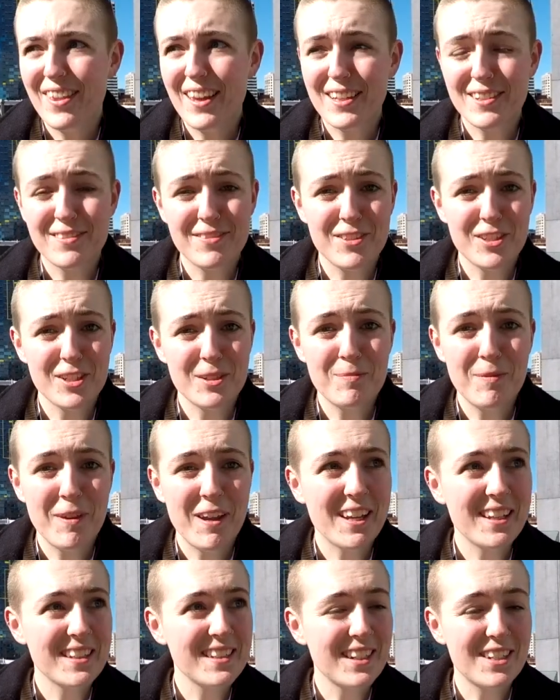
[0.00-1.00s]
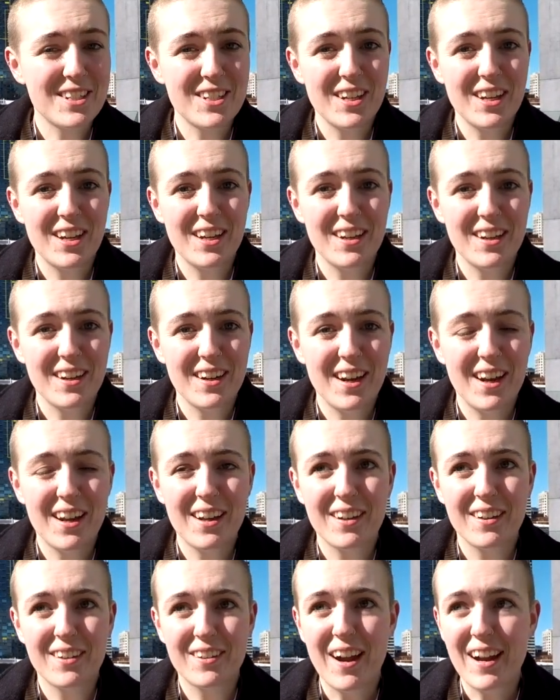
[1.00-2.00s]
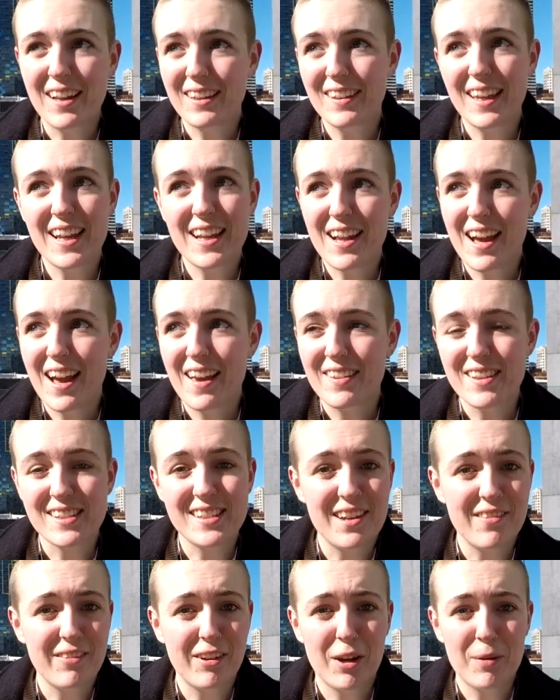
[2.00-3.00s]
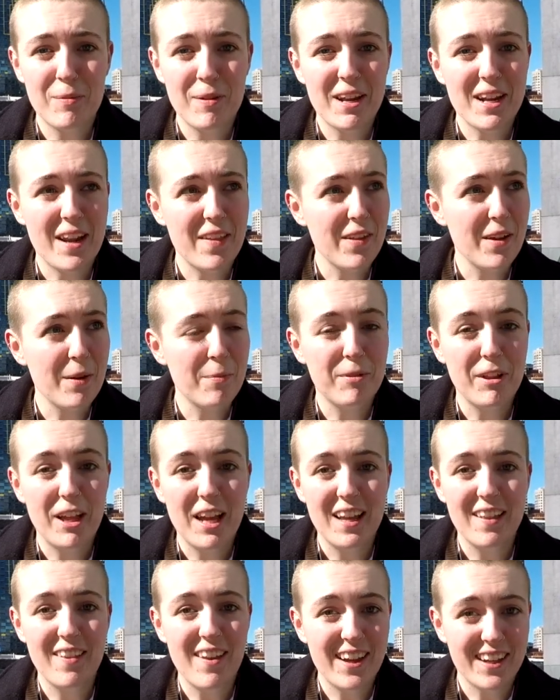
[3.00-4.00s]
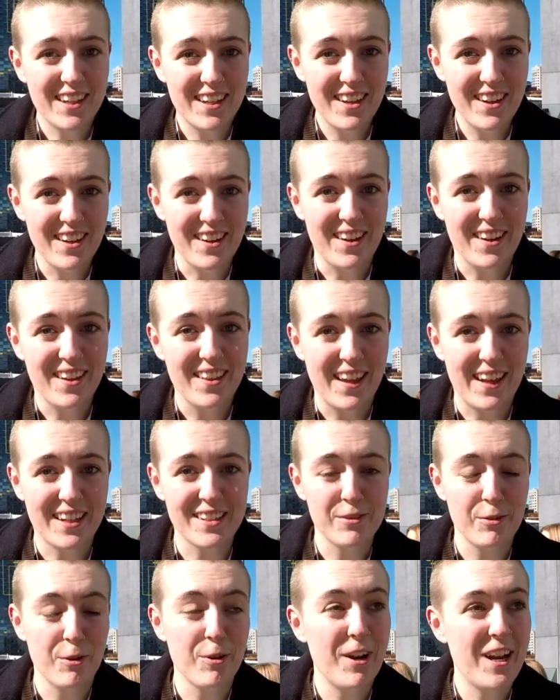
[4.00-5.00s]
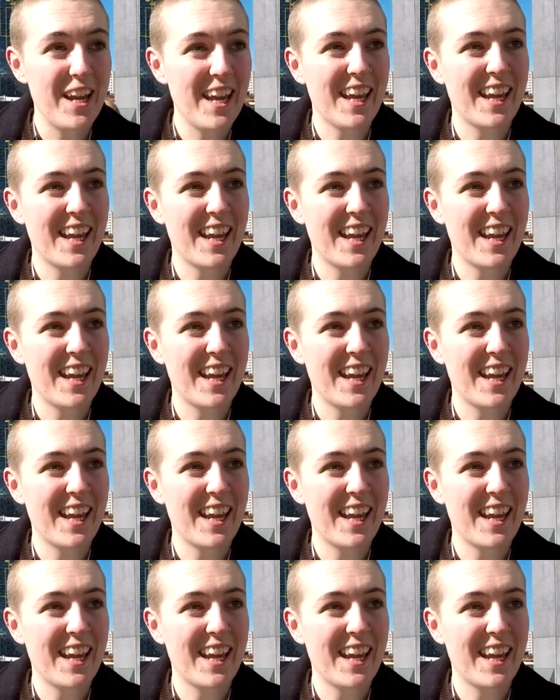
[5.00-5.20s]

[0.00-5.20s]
Thanks for just being such a great leader. There's never going to be another player like you. Thanks, Rooey.